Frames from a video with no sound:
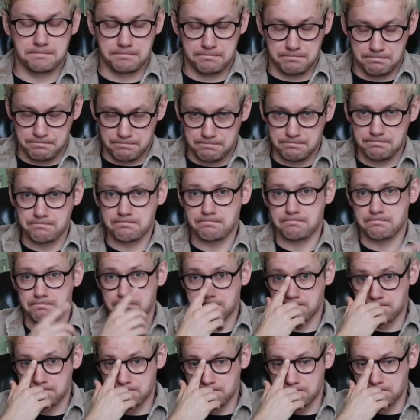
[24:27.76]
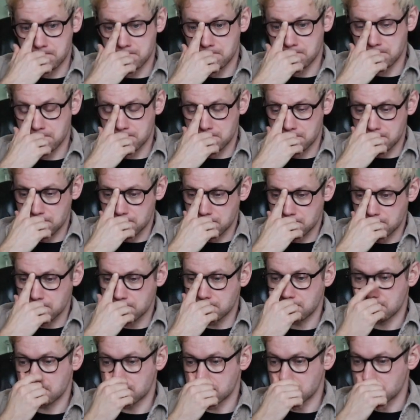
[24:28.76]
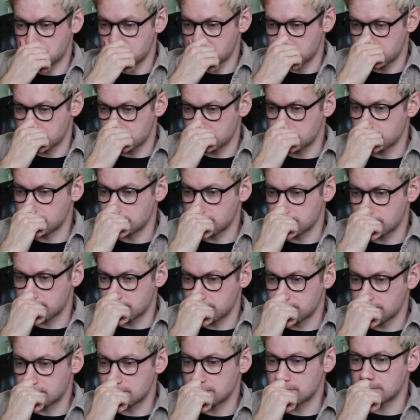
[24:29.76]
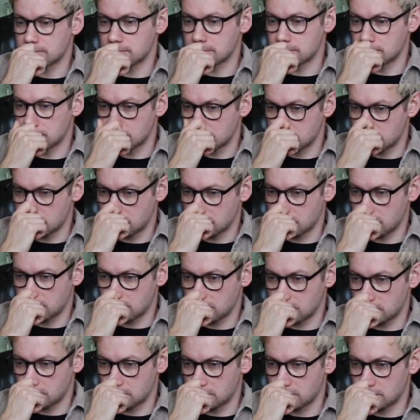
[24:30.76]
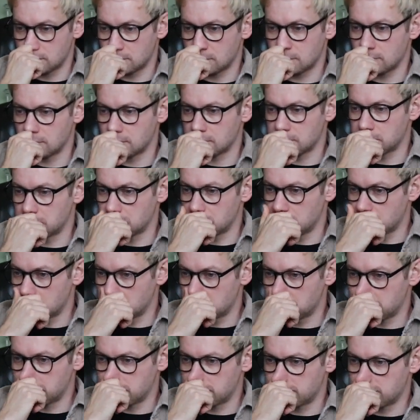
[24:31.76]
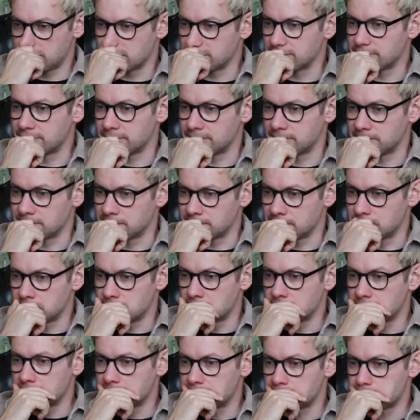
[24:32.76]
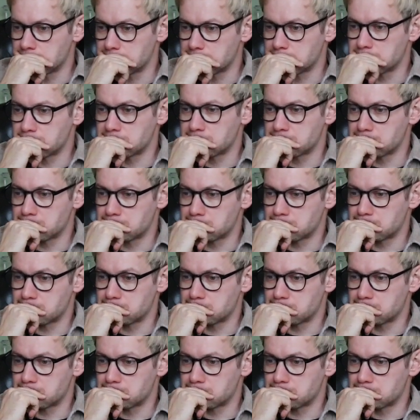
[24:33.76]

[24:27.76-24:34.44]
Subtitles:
(silent)